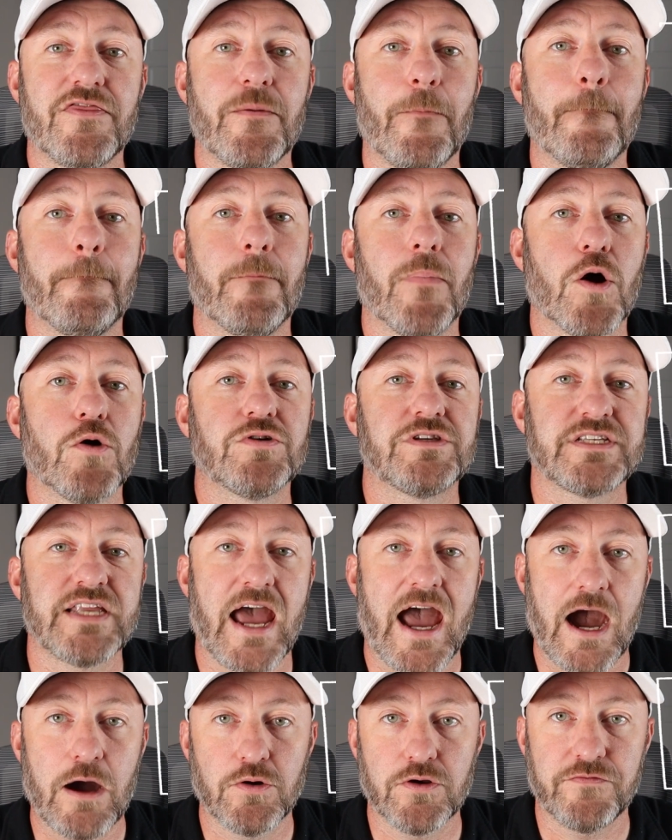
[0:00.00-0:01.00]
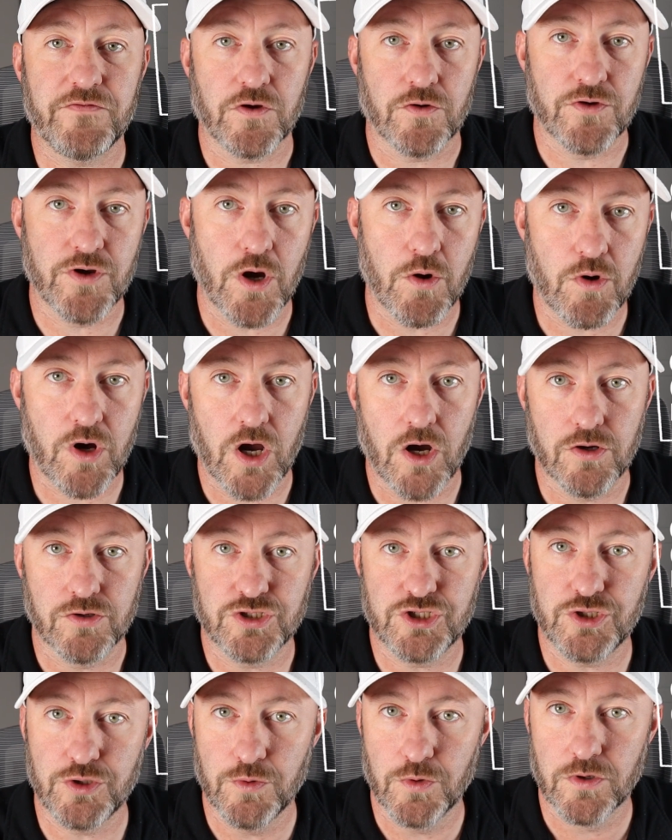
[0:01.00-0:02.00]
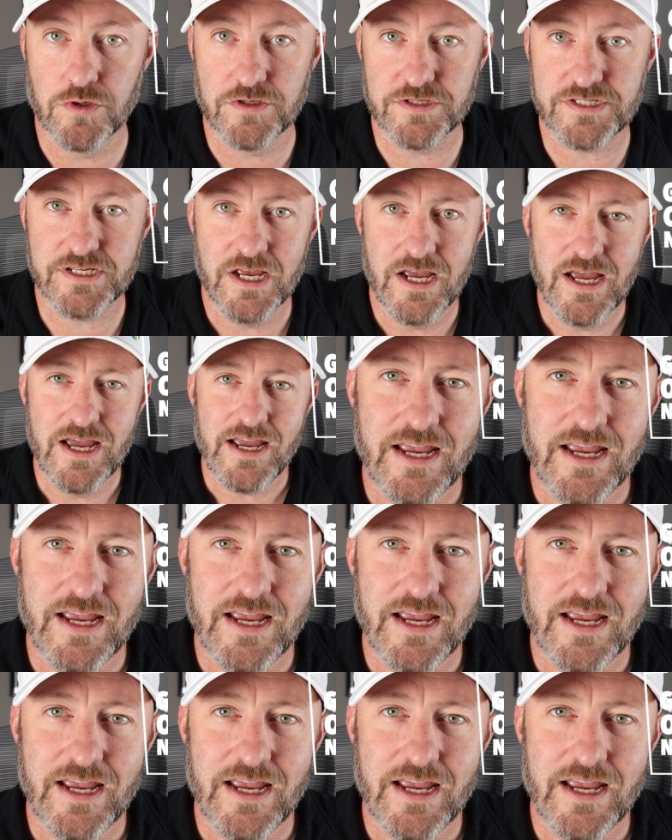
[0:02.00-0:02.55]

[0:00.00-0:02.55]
the most out of your no-code tools,